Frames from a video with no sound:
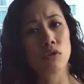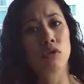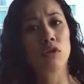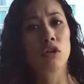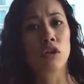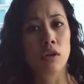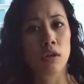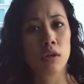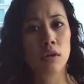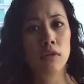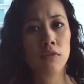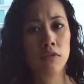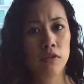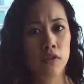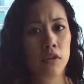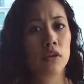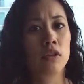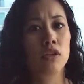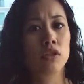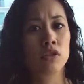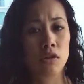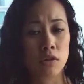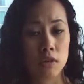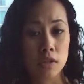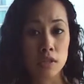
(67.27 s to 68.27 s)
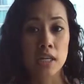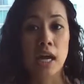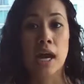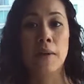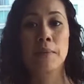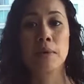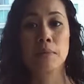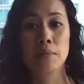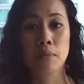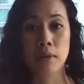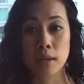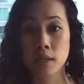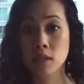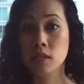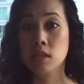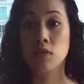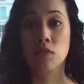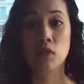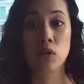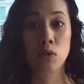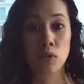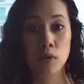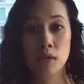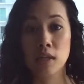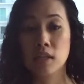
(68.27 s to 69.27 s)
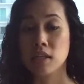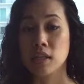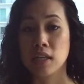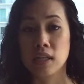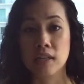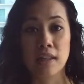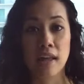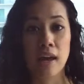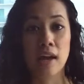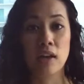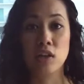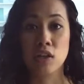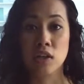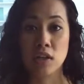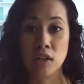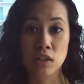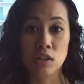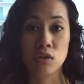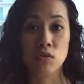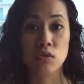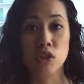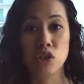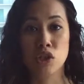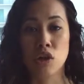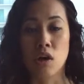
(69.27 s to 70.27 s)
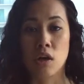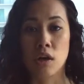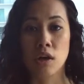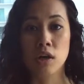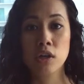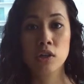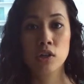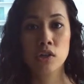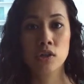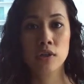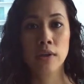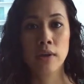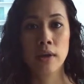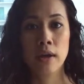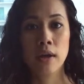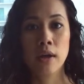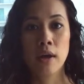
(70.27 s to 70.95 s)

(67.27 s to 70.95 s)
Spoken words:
are good for a certain time and place if you really need that and you need to recharge.